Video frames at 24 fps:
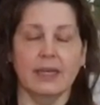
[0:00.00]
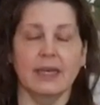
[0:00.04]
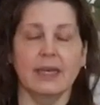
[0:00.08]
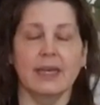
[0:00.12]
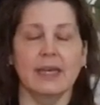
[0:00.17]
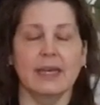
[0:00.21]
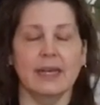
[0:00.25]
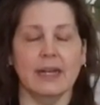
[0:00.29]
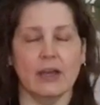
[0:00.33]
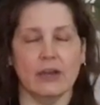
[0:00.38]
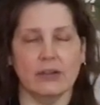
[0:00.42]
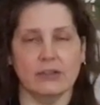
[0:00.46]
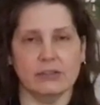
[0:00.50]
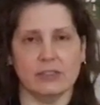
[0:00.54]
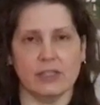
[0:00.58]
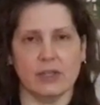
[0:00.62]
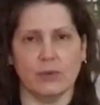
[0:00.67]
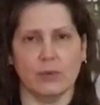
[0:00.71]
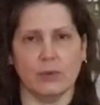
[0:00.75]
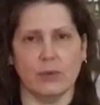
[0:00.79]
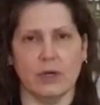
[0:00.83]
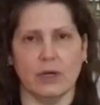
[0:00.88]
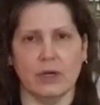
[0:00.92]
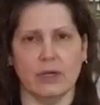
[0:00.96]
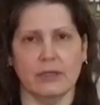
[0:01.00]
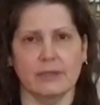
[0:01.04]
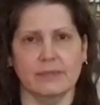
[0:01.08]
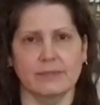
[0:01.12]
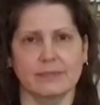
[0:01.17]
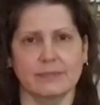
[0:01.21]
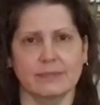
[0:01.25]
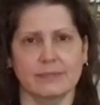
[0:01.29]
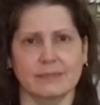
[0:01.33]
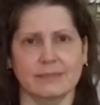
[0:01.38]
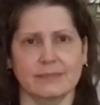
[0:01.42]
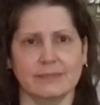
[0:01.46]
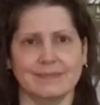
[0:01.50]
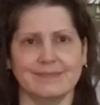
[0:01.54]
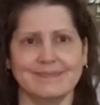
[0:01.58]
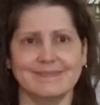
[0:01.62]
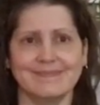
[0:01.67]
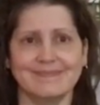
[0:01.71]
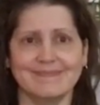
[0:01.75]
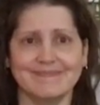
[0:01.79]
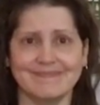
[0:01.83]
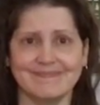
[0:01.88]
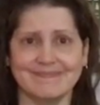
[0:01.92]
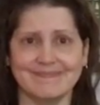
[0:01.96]
And how does that work?
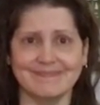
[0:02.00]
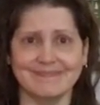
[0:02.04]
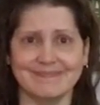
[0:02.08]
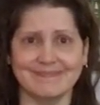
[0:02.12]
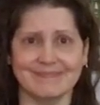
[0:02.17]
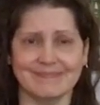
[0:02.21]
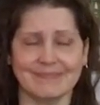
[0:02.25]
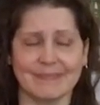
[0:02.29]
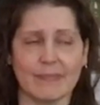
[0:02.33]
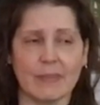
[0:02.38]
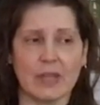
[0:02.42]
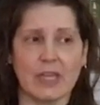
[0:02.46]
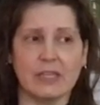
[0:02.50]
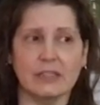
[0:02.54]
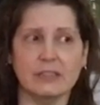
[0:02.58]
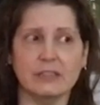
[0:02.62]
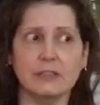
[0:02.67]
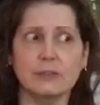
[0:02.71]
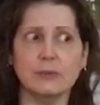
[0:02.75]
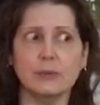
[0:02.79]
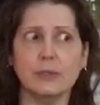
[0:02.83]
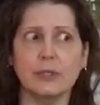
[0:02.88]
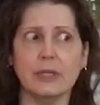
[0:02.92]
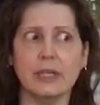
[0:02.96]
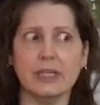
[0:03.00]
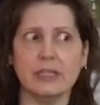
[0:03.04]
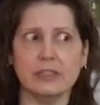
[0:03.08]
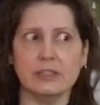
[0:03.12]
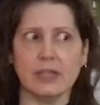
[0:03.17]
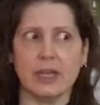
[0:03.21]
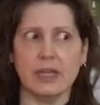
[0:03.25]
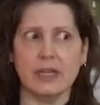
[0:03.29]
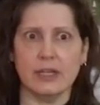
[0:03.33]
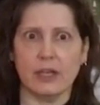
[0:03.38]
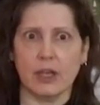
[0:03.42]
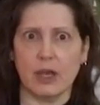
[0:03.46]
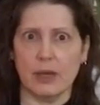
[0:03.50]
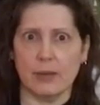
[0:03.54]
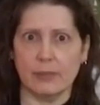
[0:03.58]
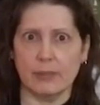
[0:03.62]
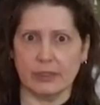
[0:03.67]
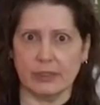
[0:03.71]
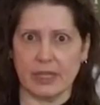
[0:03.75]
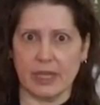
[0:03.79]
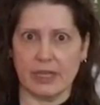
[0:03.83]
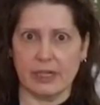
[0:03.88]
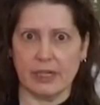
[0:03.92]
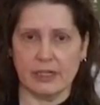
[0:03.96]
This is where it gets kind of
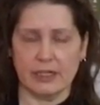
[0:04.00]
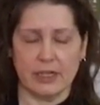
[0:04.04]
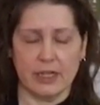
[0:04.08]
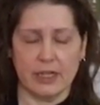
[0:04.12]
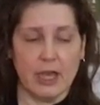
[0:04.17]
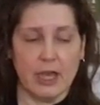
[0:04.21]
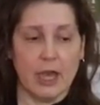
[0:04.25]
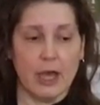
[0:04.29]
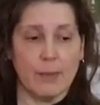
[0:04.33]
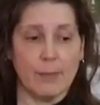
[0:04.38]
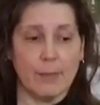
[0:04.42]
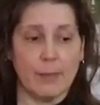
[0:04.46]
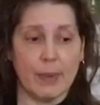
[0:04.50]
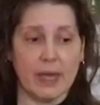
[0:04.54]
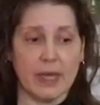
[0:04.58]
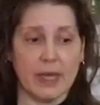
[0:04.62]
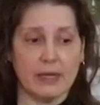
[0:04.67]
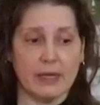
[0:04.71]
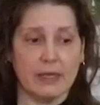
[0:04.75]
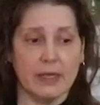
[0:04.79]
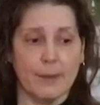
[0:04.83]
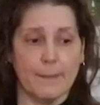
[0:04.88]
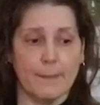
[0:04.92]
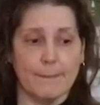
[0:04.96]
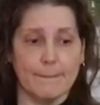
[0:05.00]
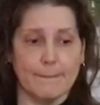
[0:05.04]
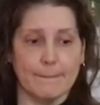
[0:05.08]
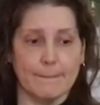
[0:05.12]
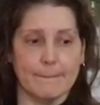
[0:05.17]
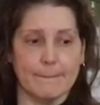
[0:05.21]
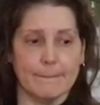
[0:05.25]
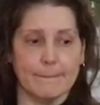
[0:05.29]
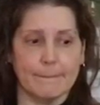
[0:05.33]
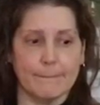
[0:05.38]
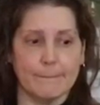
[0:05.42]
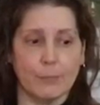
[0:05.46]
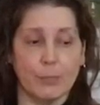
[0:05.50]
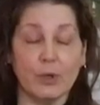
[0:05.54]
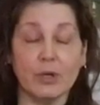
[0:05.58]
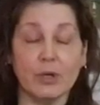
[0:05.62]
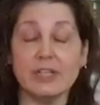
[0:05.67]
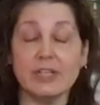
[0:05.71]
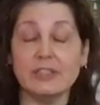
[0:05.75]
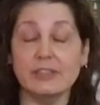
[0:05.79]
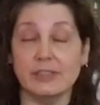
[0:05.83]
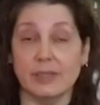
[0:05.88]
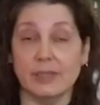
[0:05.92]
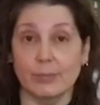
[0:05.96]
complicated, but
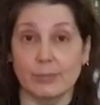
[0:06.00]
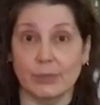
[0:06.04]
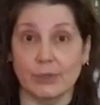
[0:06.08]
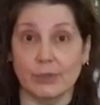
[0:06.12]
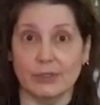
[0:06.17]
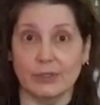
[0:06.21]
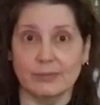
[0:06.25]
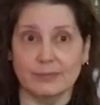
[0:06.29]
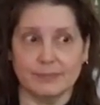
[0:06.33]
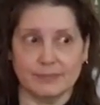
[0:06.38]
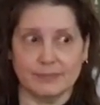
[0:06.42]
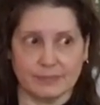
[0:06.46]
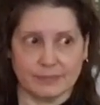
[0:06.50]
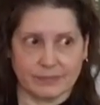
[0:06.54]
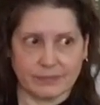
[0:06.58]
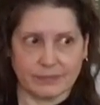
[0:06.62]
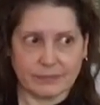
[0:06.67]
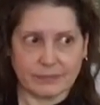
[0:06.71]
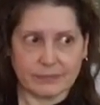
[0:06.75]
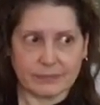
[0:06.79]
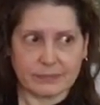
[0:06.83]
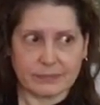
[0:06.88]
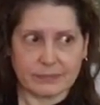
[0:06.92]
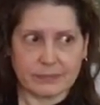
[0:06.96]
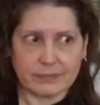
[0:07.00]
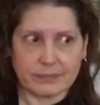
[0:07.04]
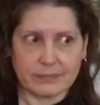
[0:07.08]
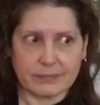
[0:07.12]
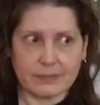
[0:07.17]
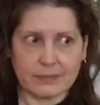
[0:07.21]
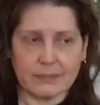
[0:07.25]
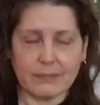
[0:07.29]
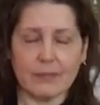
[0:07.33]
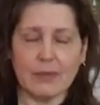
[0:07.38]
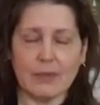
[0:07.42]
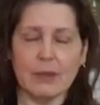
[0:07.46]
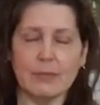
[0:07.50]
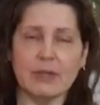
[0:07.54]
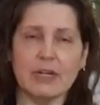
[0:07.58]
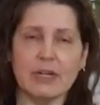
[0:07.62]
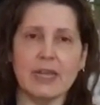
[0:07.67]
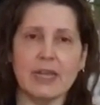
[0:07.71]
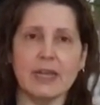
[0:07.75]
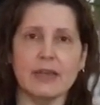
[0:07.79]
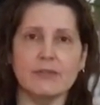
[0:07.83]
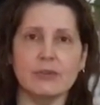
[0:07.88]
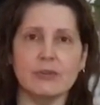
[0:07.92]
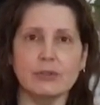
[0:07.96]
pretty simple. I'm going to
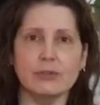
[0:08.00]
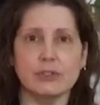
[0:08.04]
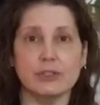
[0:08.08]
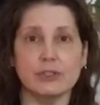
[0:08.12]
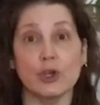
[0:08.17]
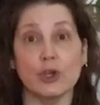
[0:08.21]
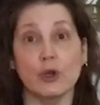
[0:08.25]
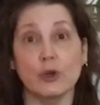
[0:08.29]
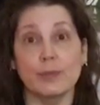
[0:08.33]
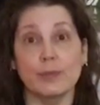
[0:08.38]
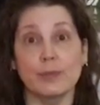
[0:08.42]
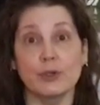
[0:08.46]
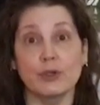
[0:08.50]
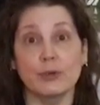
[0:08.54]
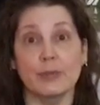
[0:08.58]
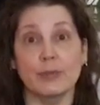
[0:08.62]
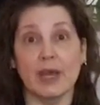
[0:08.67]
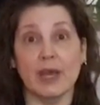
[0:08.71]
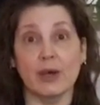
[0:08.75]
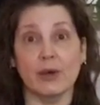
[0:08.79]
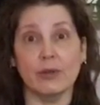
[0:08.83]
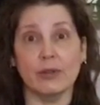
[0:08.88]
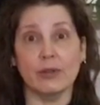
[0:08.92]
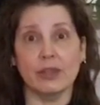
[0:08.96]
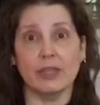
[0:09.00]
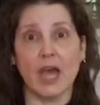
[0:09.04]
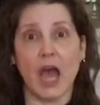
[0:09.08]
have you just open your mouth